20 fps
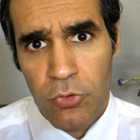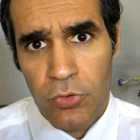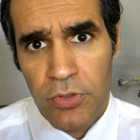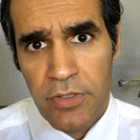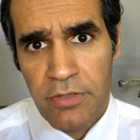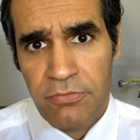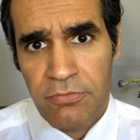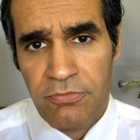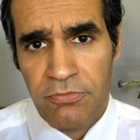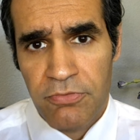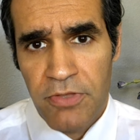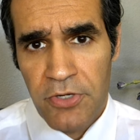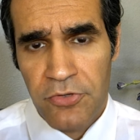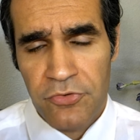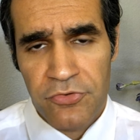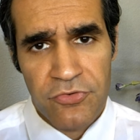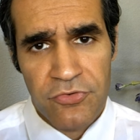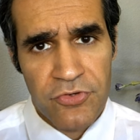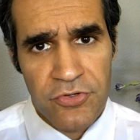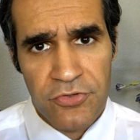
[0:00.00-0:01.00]
or if
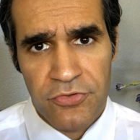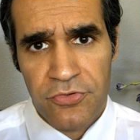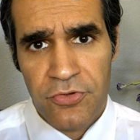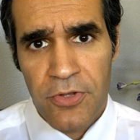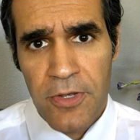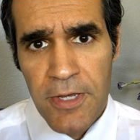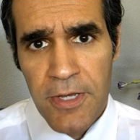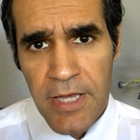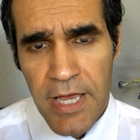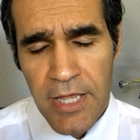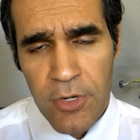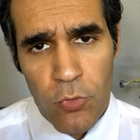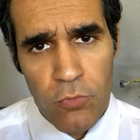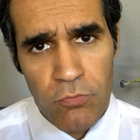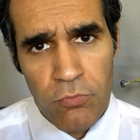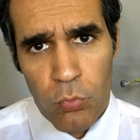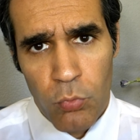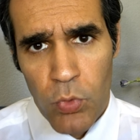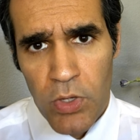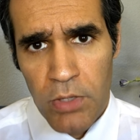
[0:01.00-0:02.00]
there's just an
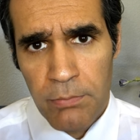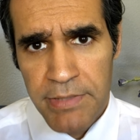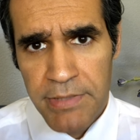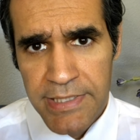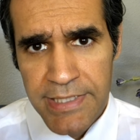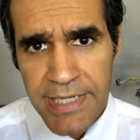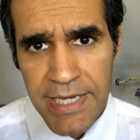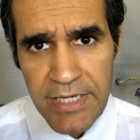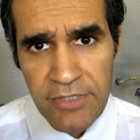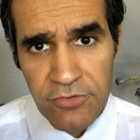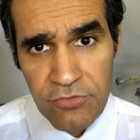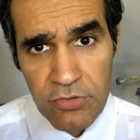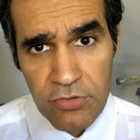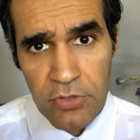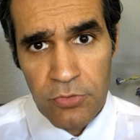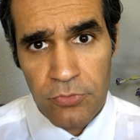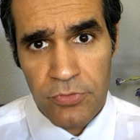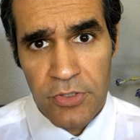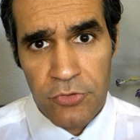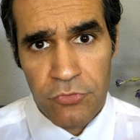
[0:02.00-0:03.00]
overwhelming
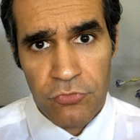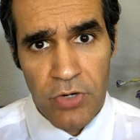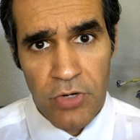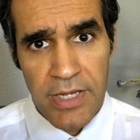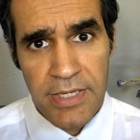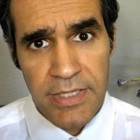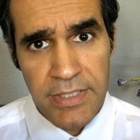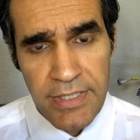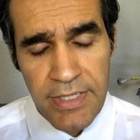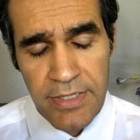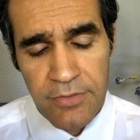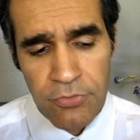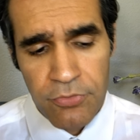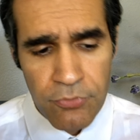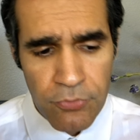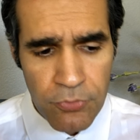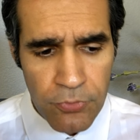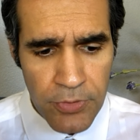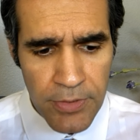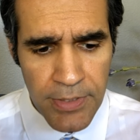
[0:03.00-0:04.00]
caseload they're trying to get
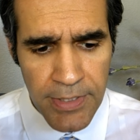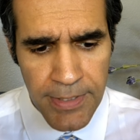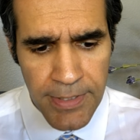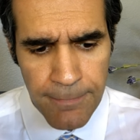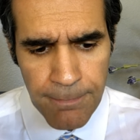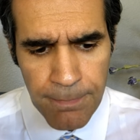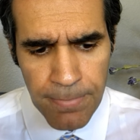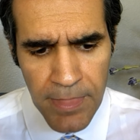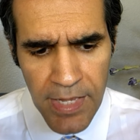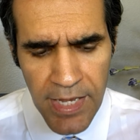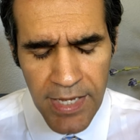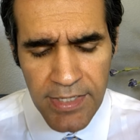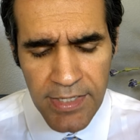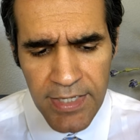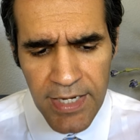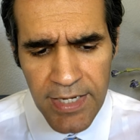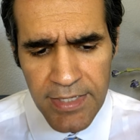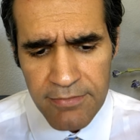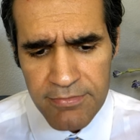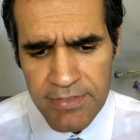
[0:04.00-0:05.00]
through it. And I
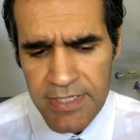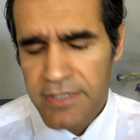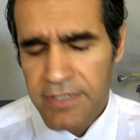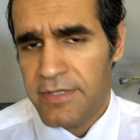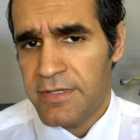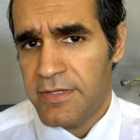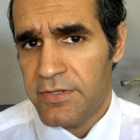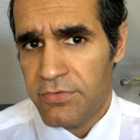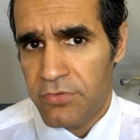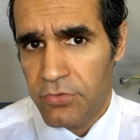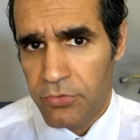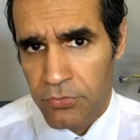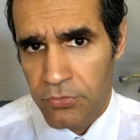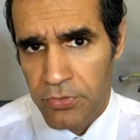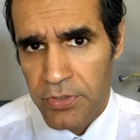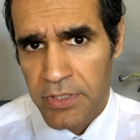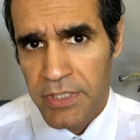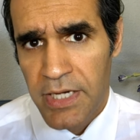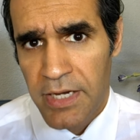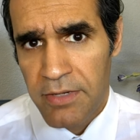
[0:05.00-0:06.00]
kind of tend to
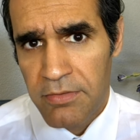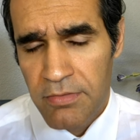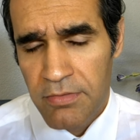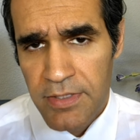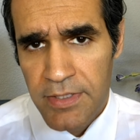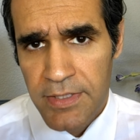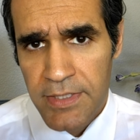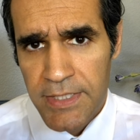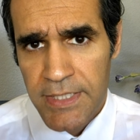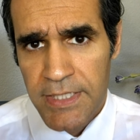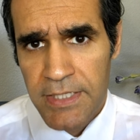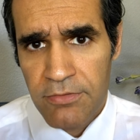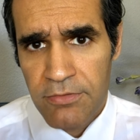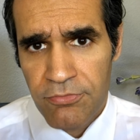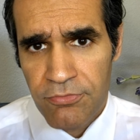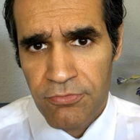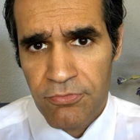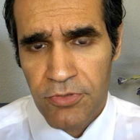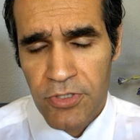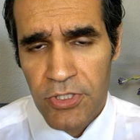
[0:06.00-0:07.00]
disagree. I think
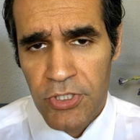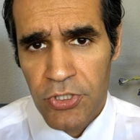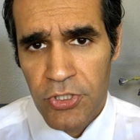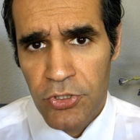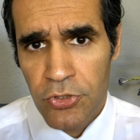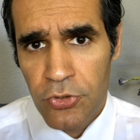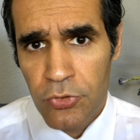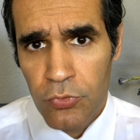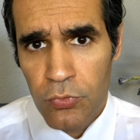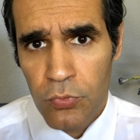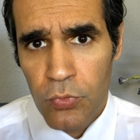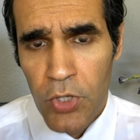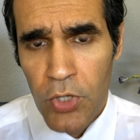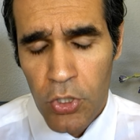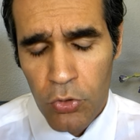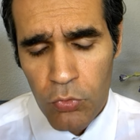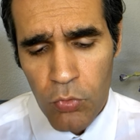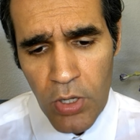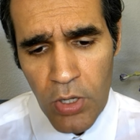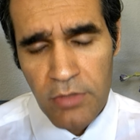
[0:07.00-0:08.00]
if you
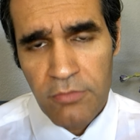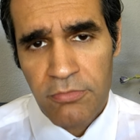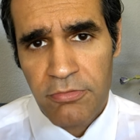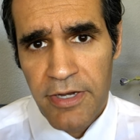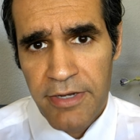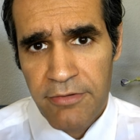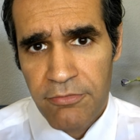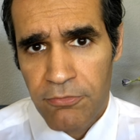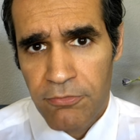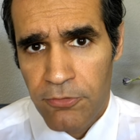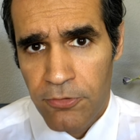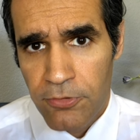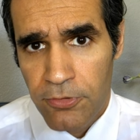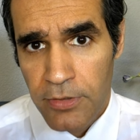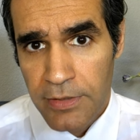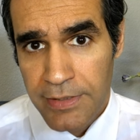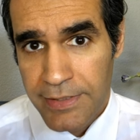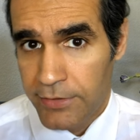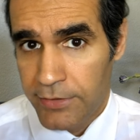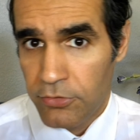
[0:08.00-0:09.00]
qualify
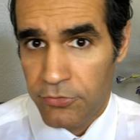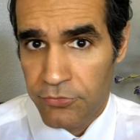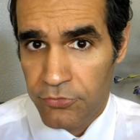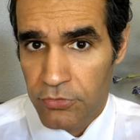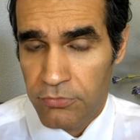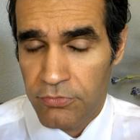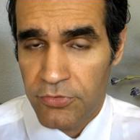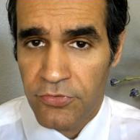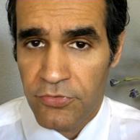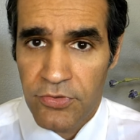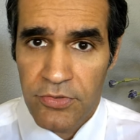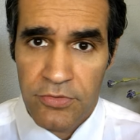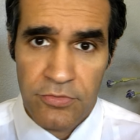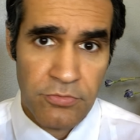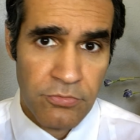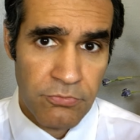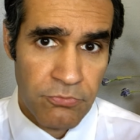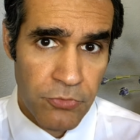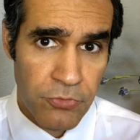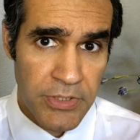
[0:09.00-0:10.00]
for legal
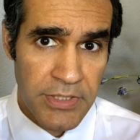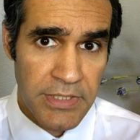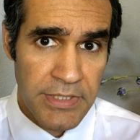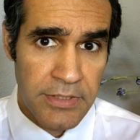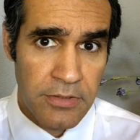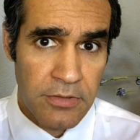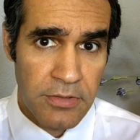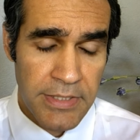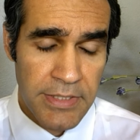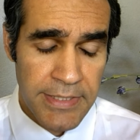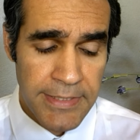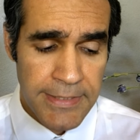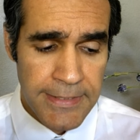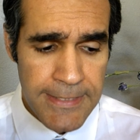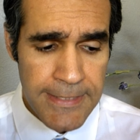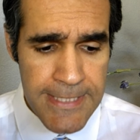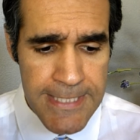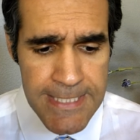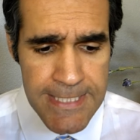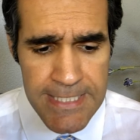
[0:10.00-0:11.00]
services, free legal
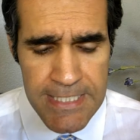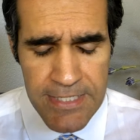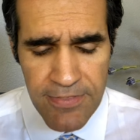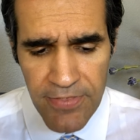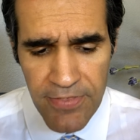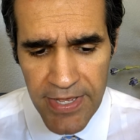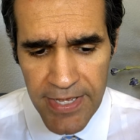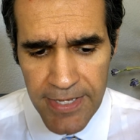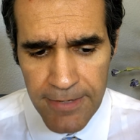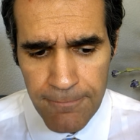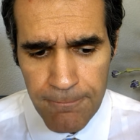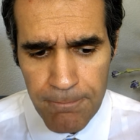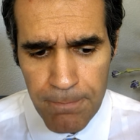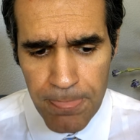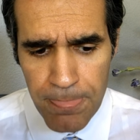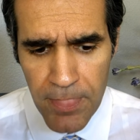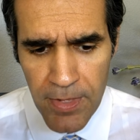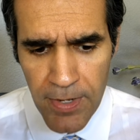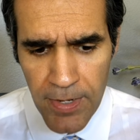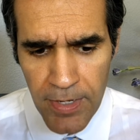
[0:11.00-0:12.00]
aid, then
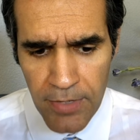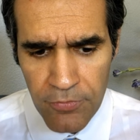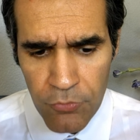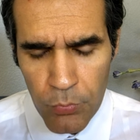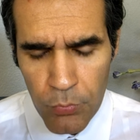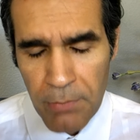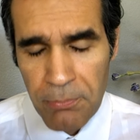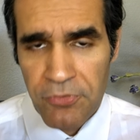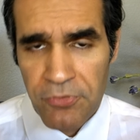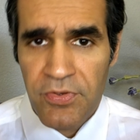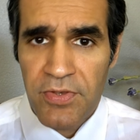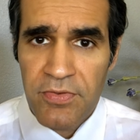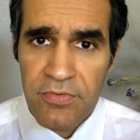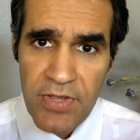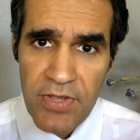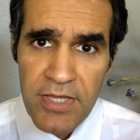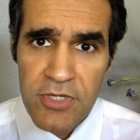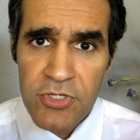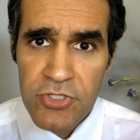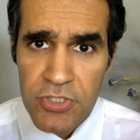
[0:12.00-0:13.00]
uh, the
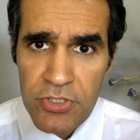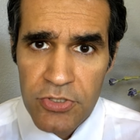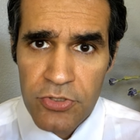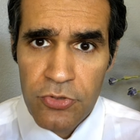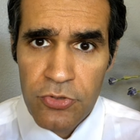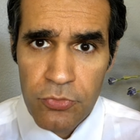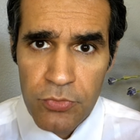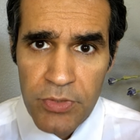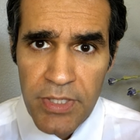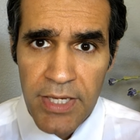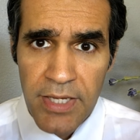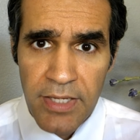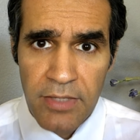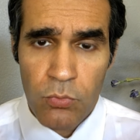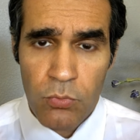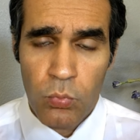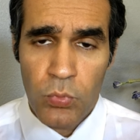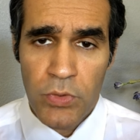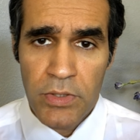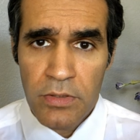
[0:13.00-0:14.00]
representation you
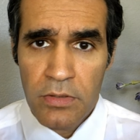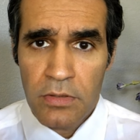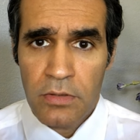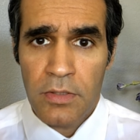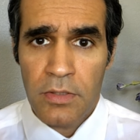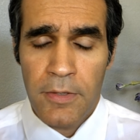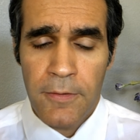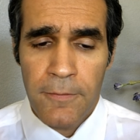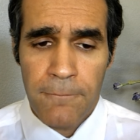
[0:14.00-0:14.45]
get will